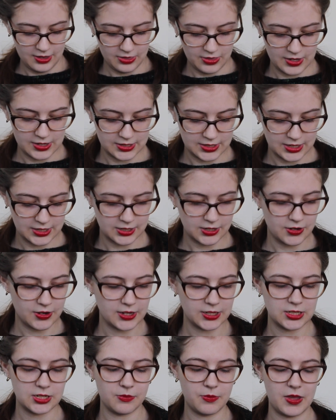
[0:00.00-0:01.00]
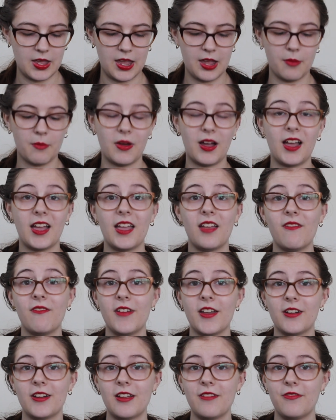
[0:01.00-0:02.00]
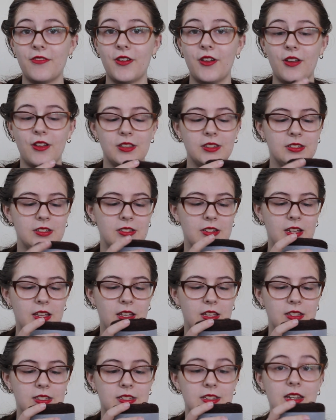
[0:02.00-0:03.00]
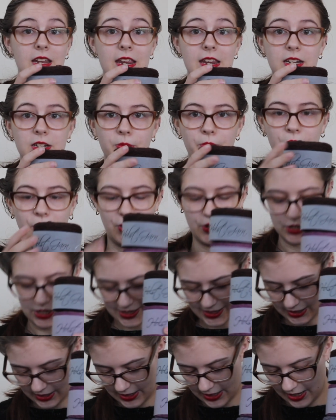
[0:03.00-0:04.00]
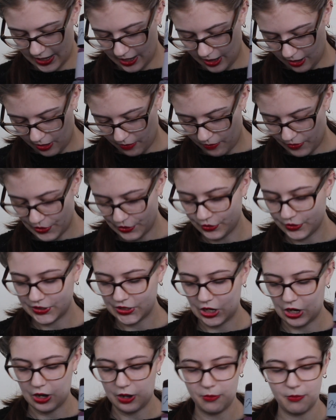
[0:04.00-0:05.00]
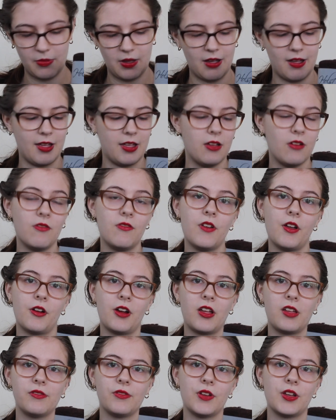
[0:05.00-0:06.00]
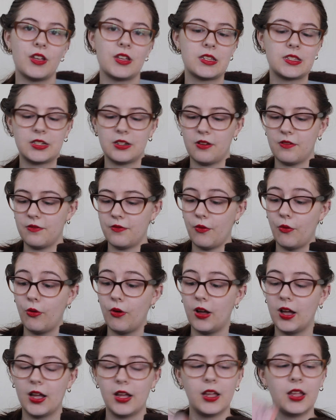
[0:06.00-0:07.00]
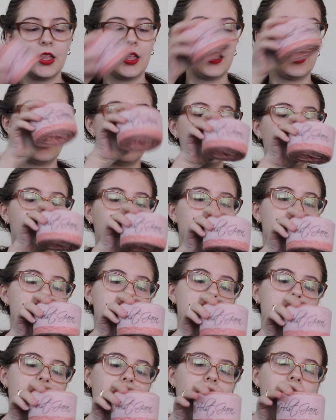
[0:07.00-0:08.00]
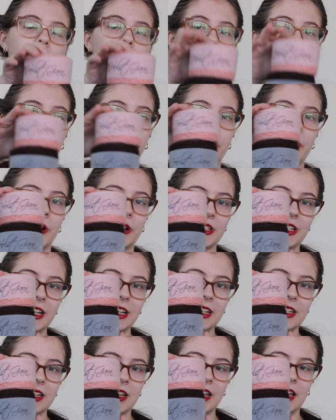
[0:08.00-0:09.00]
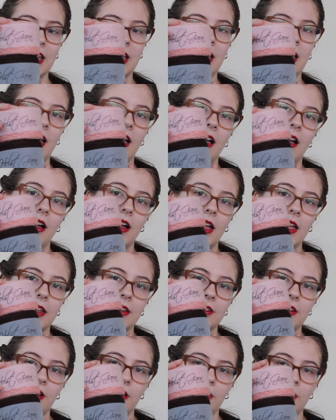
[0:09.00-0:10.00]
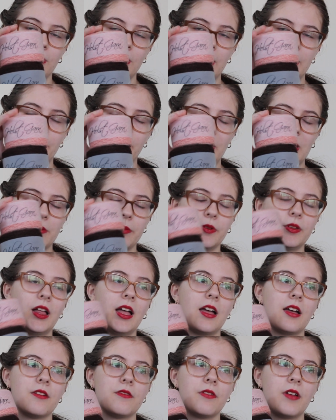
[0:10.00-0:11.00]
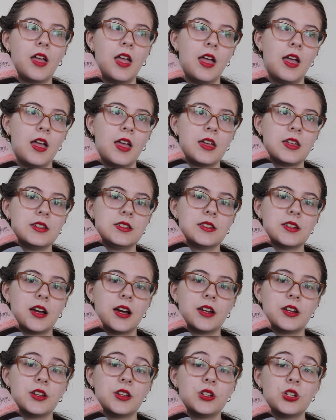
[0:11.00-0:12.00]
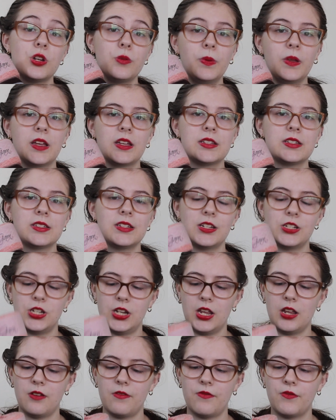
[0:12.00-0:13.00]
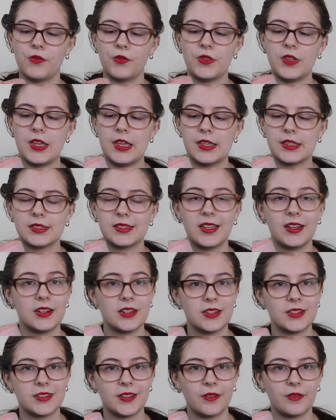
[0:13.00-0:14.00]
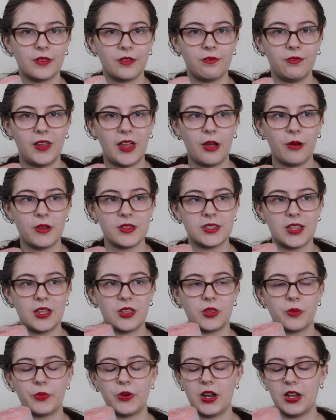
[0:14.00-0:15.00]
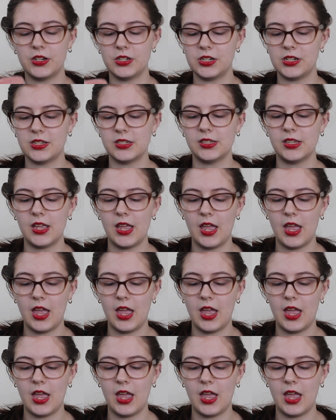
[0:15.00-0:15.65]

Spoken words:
This is going to be my very first steeped project, but also my very first 4 colours colourwork project. I know that people have done duplicate stitching for the centres of the flowers and the branches.